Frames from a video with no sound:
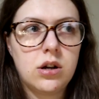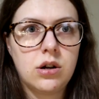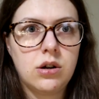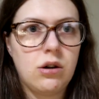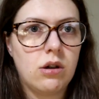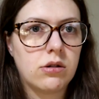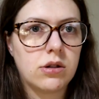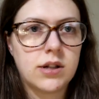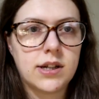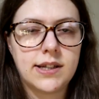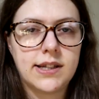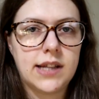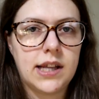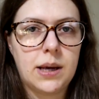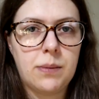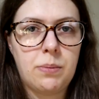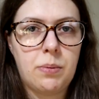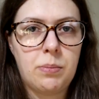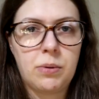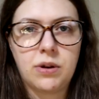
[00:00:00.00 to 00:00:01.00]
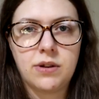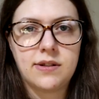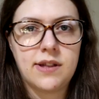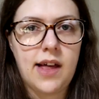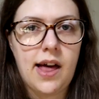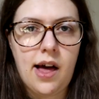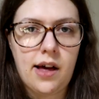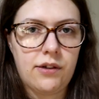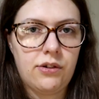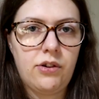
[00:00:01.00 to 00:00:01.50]
gone to sleep because
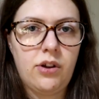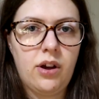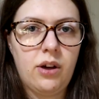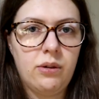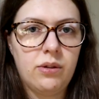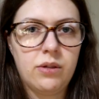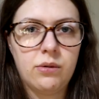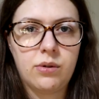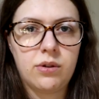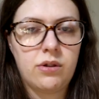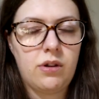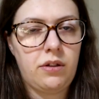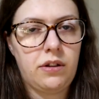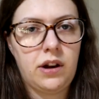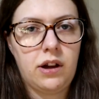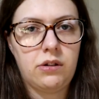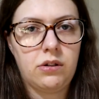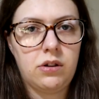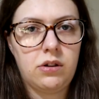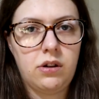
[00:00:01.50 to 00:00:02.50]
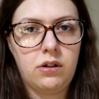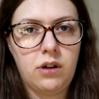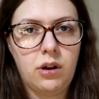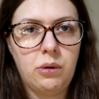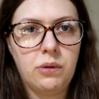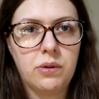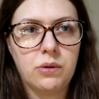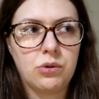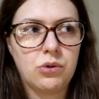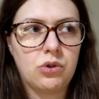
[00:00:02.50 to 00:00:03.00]
they had to and there was nothing else to
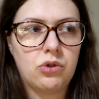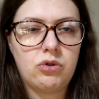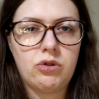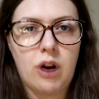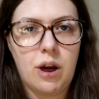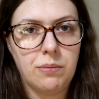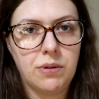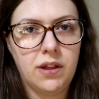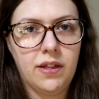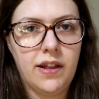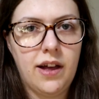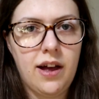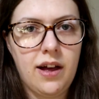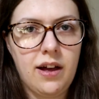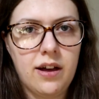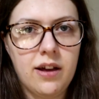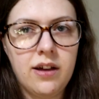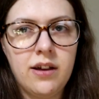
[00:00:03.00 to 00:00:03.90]
do and they were just trapped in there.